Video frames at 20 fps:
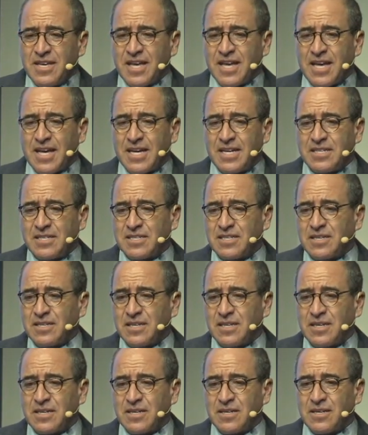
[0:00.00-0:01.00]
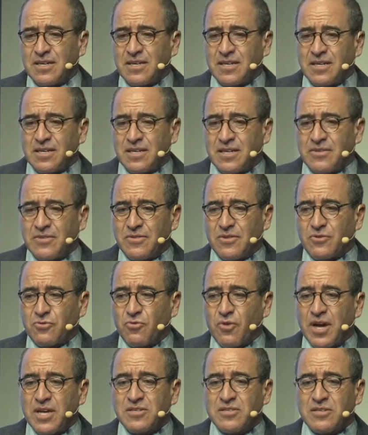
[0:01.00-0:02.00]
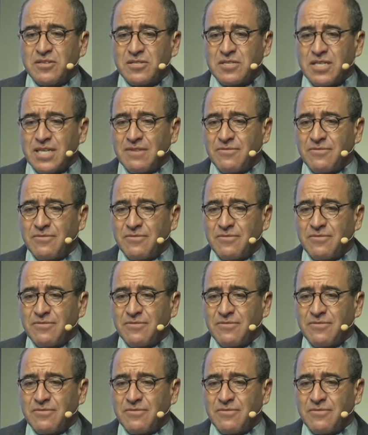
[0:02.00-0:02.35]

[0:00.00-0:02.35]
and uh, uh, the crisis,